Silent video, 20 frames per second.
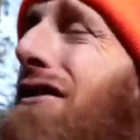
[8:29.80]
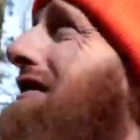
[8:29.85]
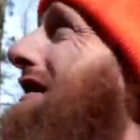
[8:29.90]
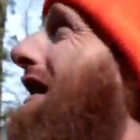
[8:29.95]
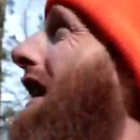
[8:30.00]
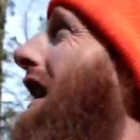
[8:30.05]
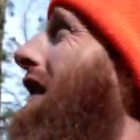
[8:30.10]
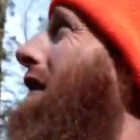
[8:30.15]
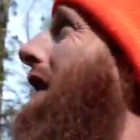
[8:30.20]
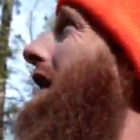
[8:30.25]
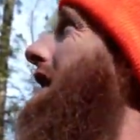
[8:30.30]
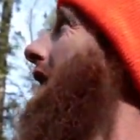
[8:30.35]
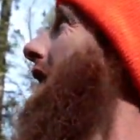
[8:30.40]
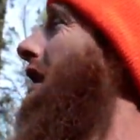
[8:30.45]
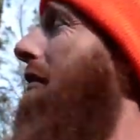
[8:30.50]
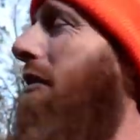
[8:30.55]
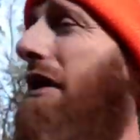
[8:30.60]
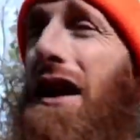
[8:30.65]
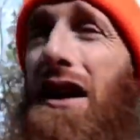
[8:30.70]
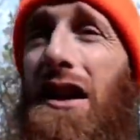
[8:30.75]
a clear sky right
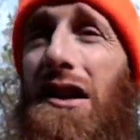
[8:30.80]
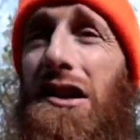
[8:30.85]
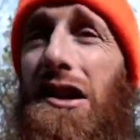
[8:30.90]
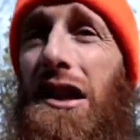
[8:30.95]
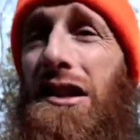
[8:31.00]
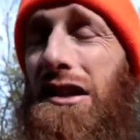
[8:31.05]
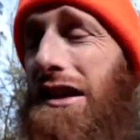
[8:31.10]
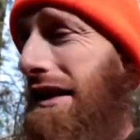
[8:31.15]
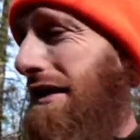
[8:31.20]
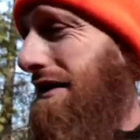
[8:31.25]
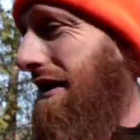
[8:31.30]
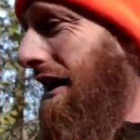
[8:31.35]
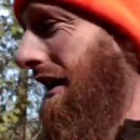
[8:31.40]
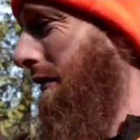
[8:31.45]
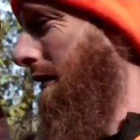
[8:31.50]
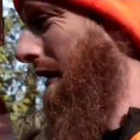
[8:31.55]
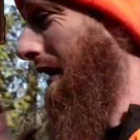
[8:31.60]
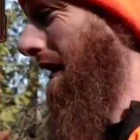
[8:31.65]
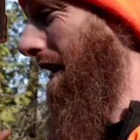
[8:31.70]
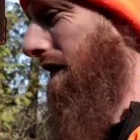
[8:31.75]
now, but that could change any
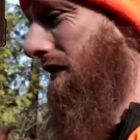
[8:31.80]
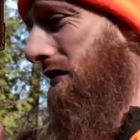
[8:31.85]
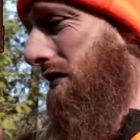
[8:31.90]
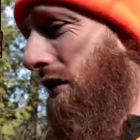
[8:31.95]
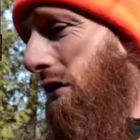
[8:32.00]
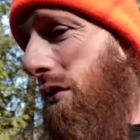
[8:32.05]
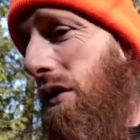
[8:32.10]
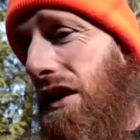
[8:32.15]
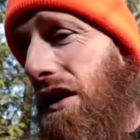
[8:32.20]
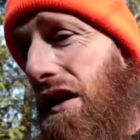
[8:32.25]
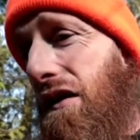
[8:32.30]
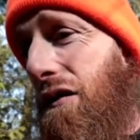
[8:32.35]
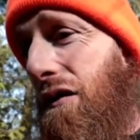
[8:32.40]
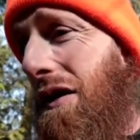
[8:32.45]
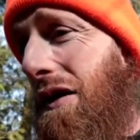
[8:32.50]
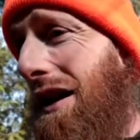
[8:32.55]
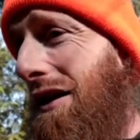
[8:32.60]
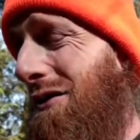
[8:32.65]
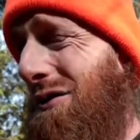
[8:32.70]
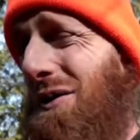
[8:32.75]
second. We could have snow, we could
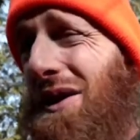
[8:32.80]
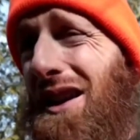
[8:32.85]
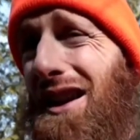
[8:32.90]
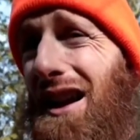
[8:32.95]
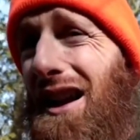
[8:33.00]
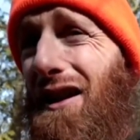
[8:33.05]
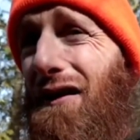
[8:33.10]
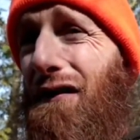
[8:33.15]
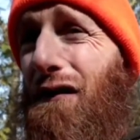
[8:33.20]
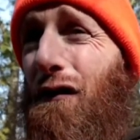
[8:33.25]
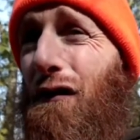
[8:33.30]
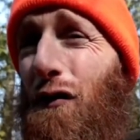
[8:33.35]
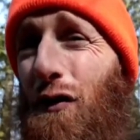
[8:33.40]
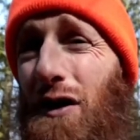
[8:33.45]
have rain, or we could have